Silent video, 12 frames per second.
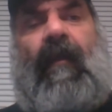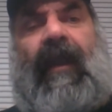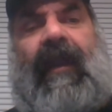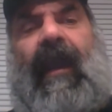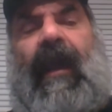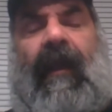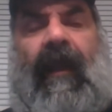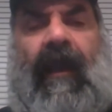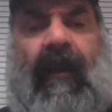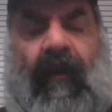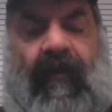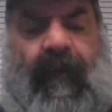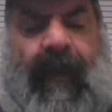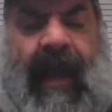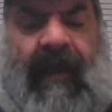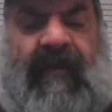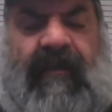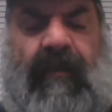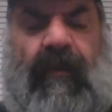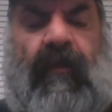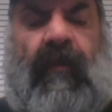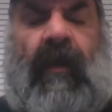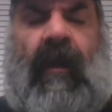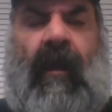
But again, it goes back to,